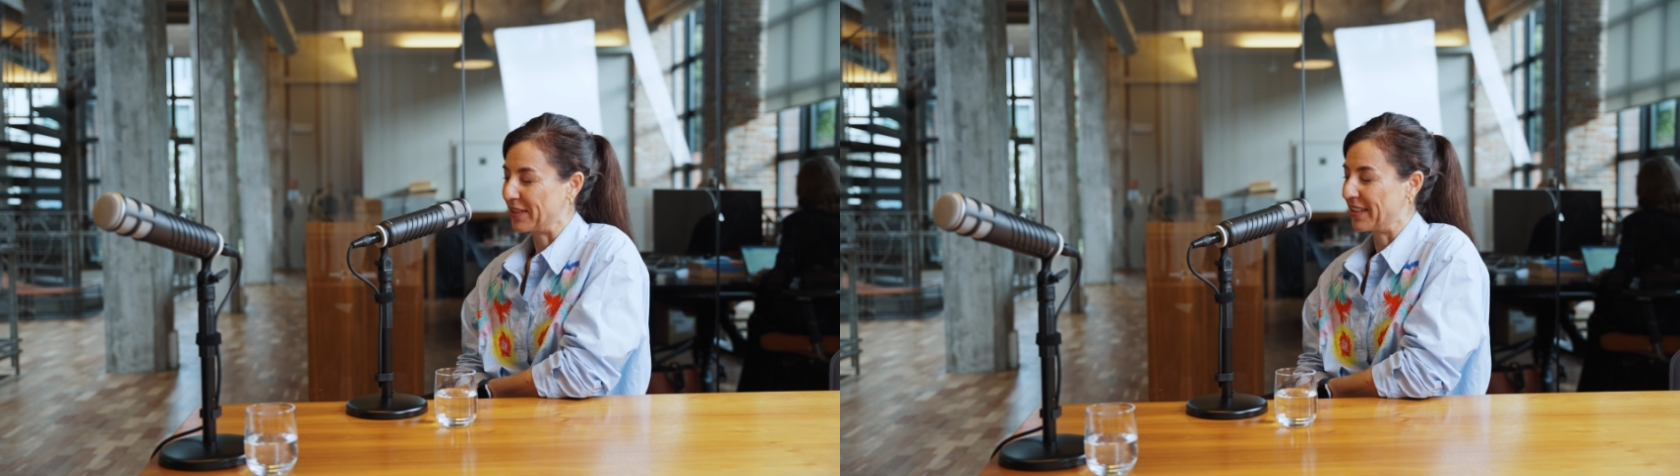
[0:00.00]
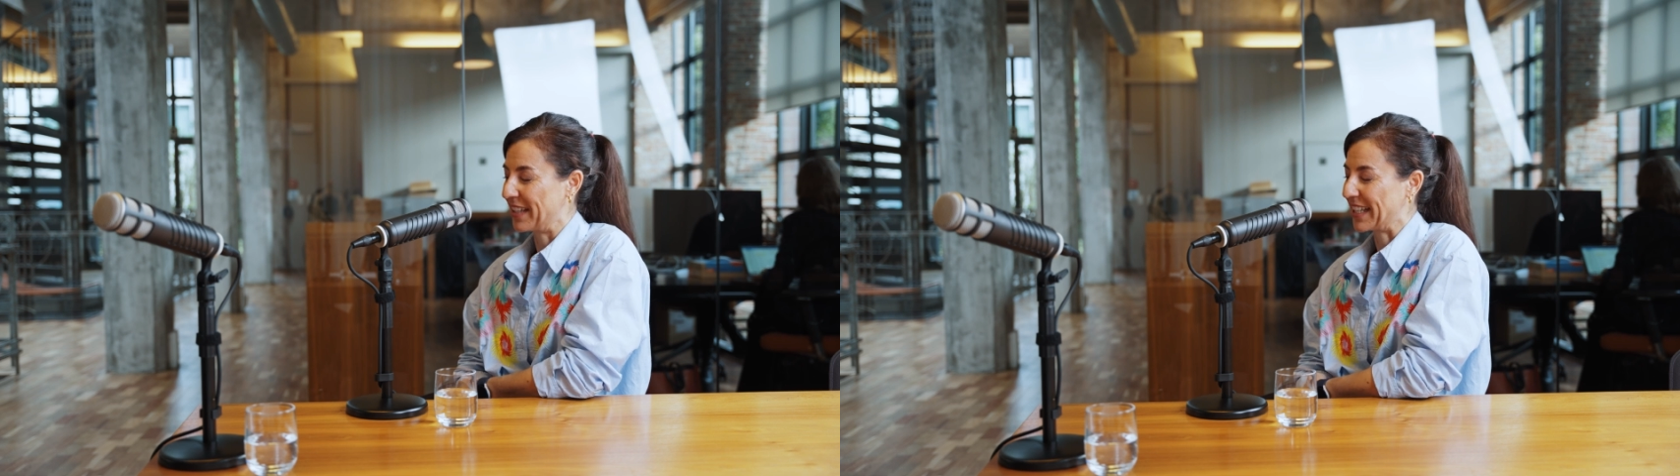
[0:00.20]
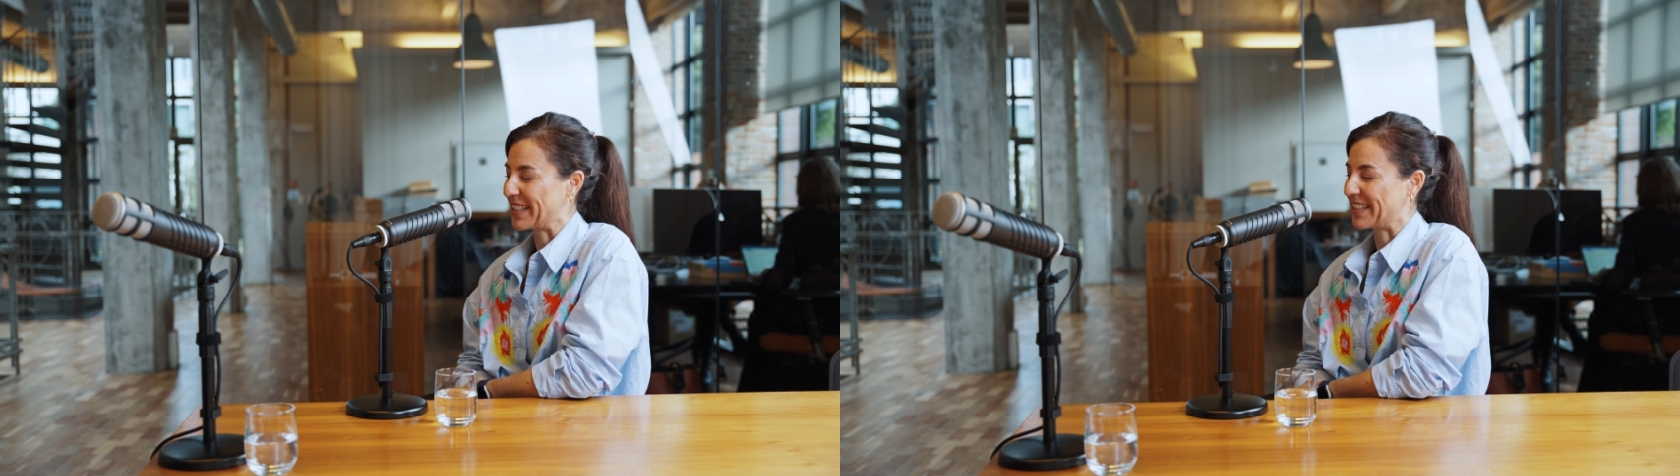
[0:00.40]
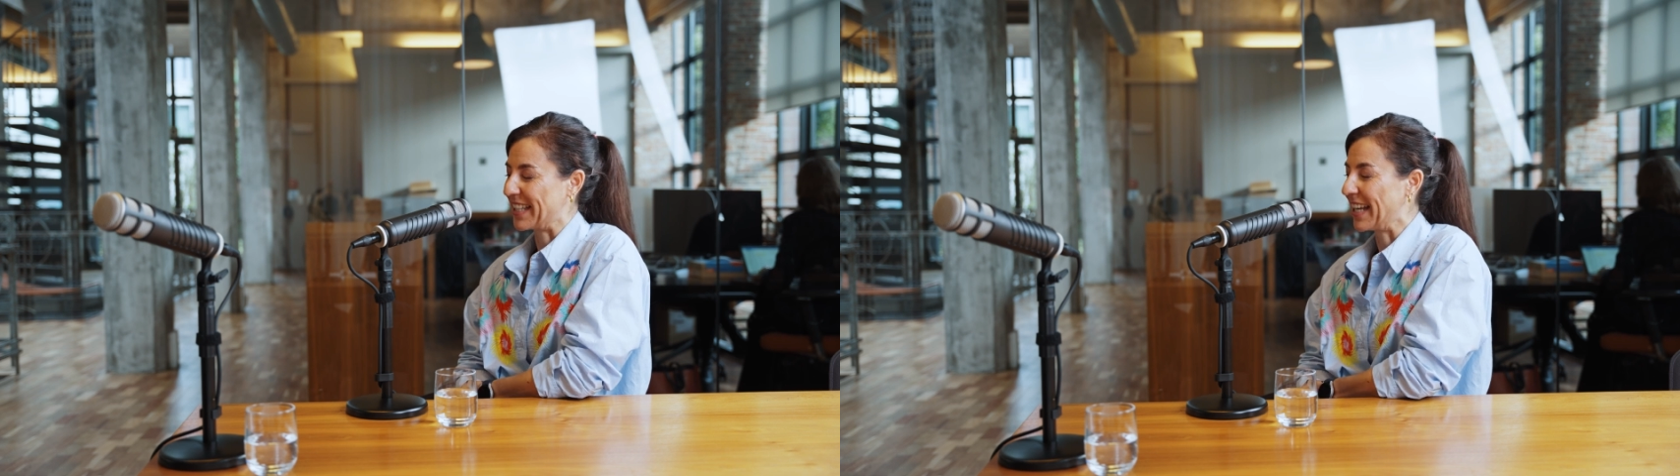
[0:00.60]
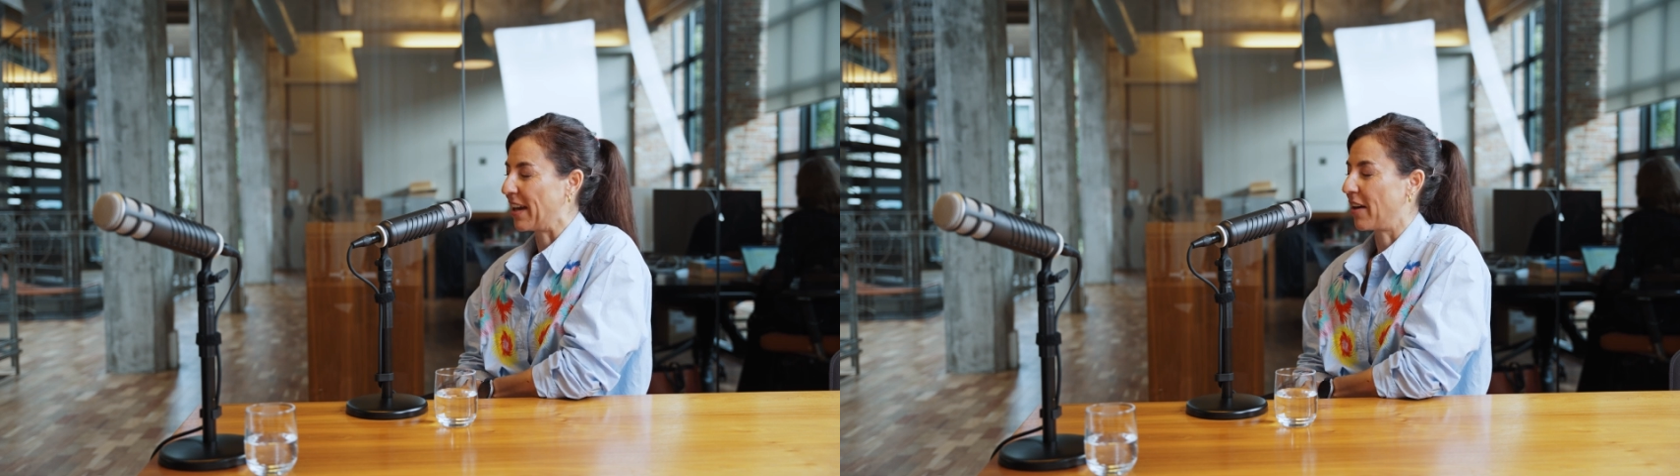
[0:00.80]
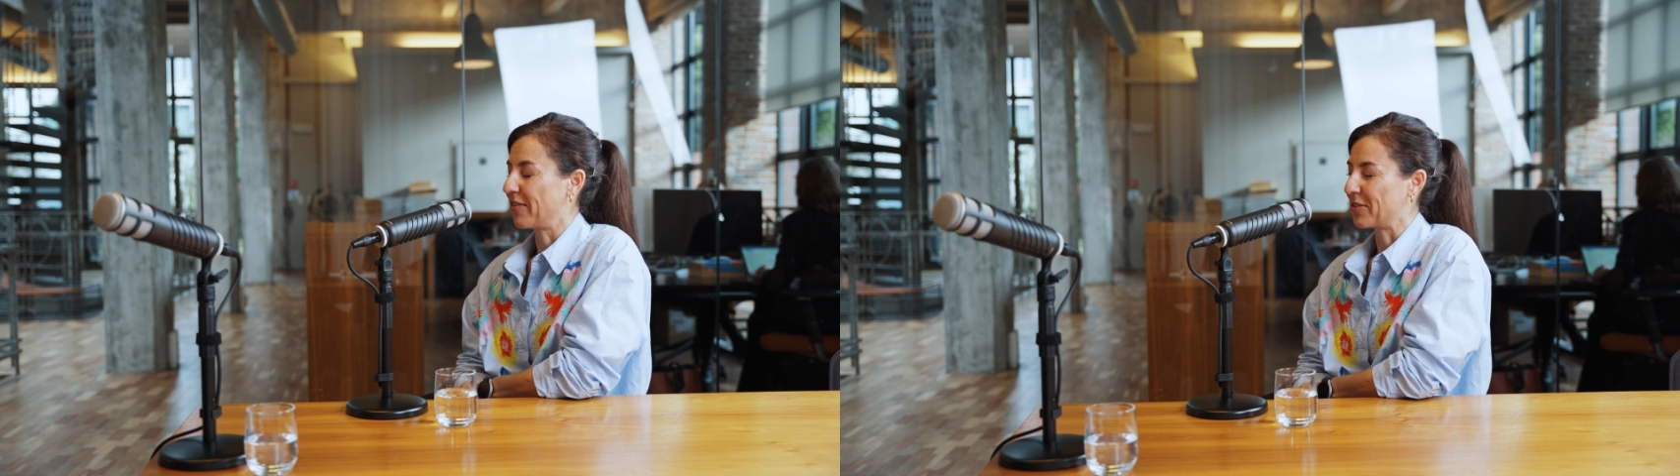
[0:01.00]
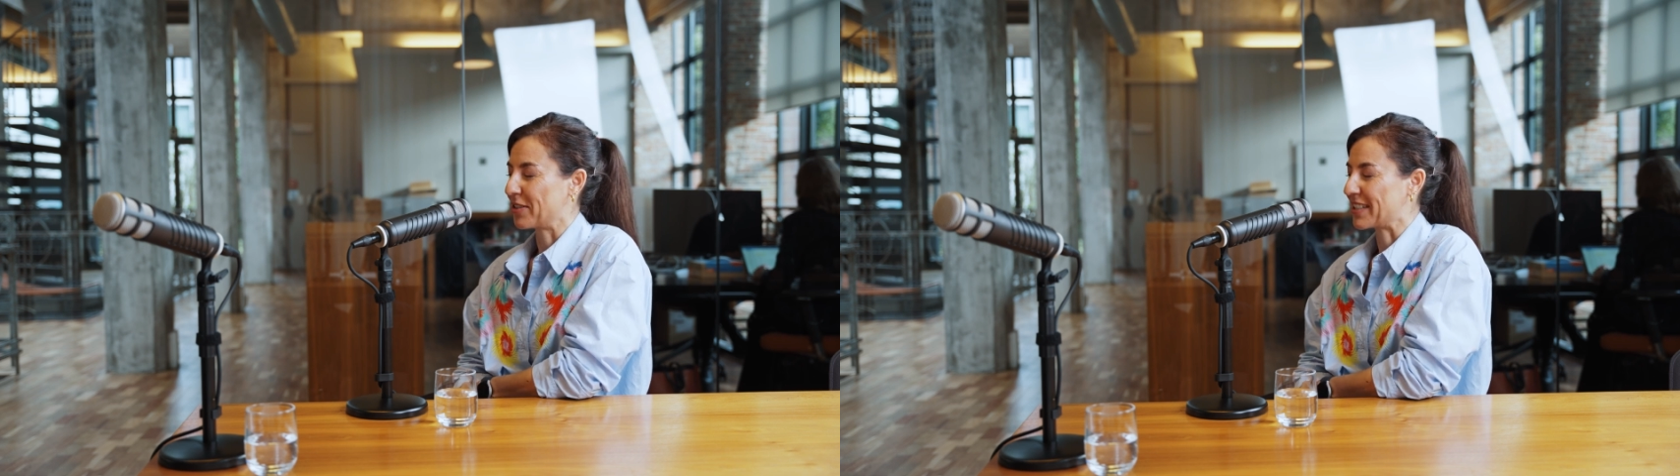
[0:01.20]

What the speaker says: the next day after a